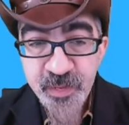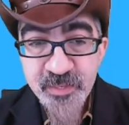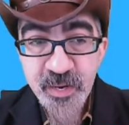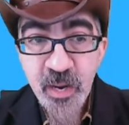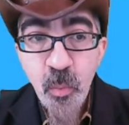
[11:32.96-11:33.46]

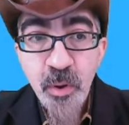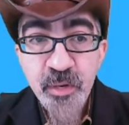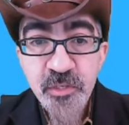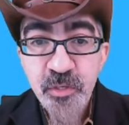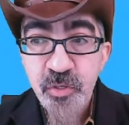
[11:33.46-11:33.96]
things that I
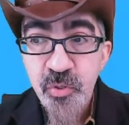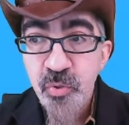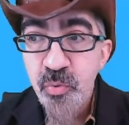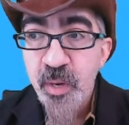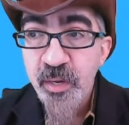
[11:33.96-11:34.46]
wanted to
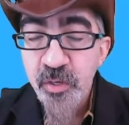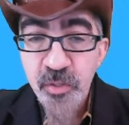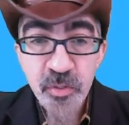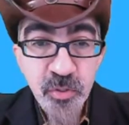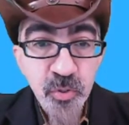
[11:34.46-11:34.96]
do, I
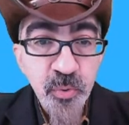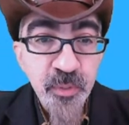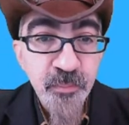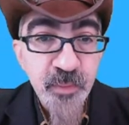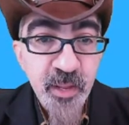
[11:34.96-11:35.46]
couldn't do
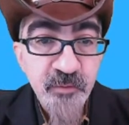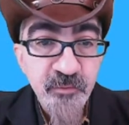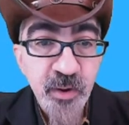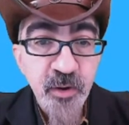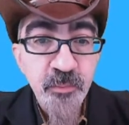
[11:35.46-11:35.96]
it in that
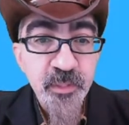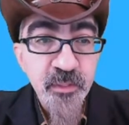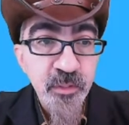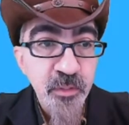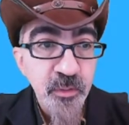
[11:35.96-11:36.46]

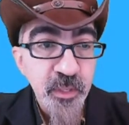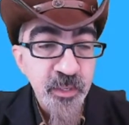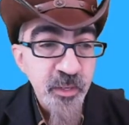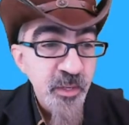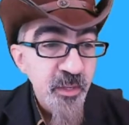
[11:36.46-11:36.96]
environment,
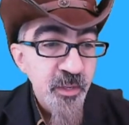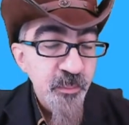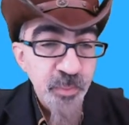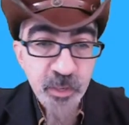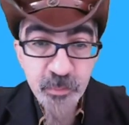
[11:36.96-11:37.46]
like
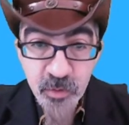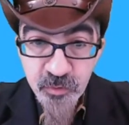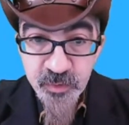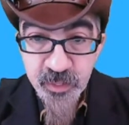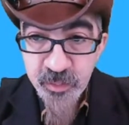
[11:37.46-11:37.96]
play
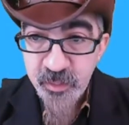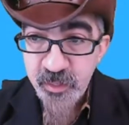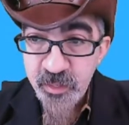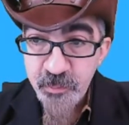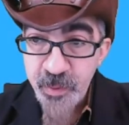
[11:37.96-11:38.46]
music
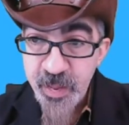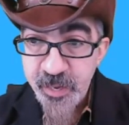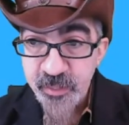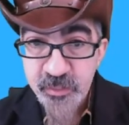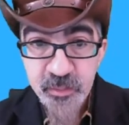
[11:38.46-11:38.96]
in a
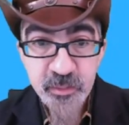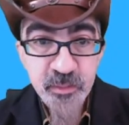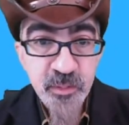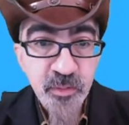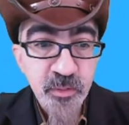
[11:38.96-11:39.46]
band.
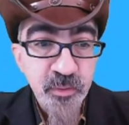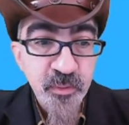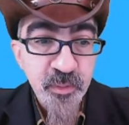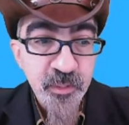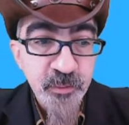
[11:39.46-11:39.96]
And
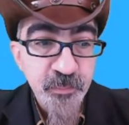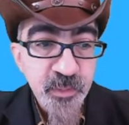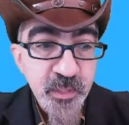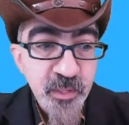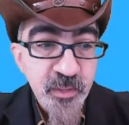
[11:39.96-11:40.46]

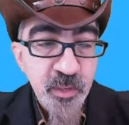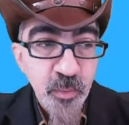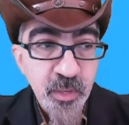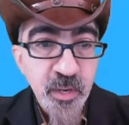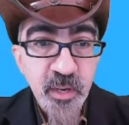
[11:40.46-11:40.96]
there
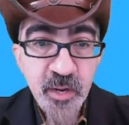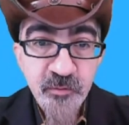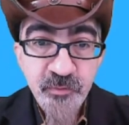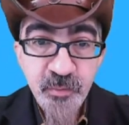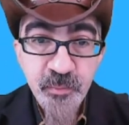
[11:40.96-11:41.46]
were not a lot
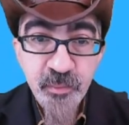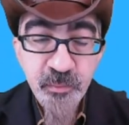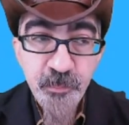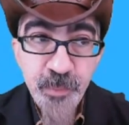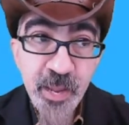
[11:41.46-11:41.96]
of
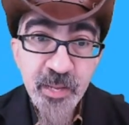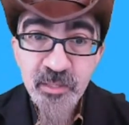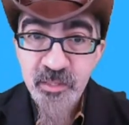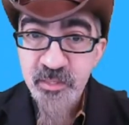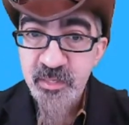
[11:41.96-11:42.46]

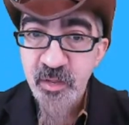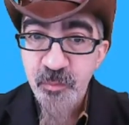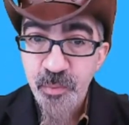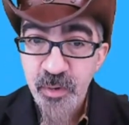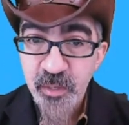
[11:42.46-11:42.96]
bands in the
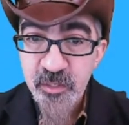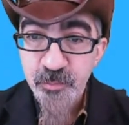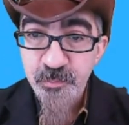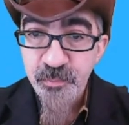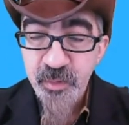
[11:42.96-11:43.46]
South Bronx,
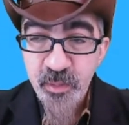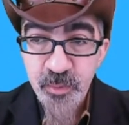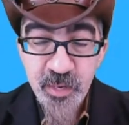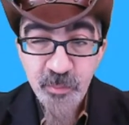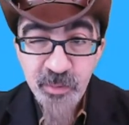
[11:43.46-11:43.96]
and there
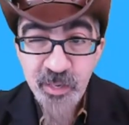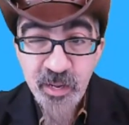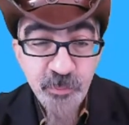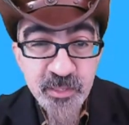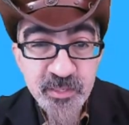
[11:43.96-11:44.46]
were not a
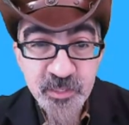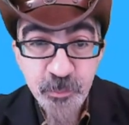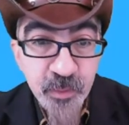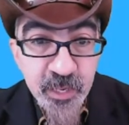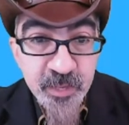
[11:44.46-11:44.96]
lot of places
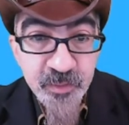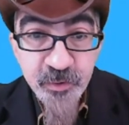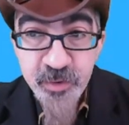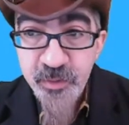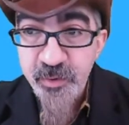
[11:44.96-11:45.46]
to play
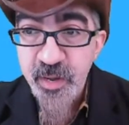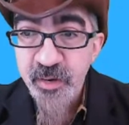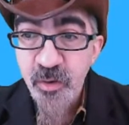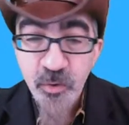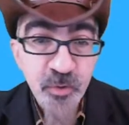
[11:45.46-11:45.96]
there either. I had
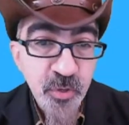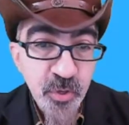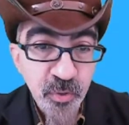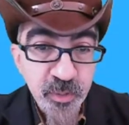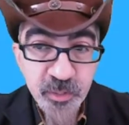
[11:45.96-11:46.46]
to go to New
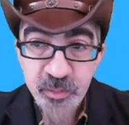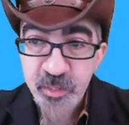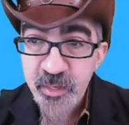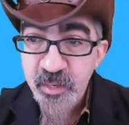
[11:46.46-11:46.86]
York and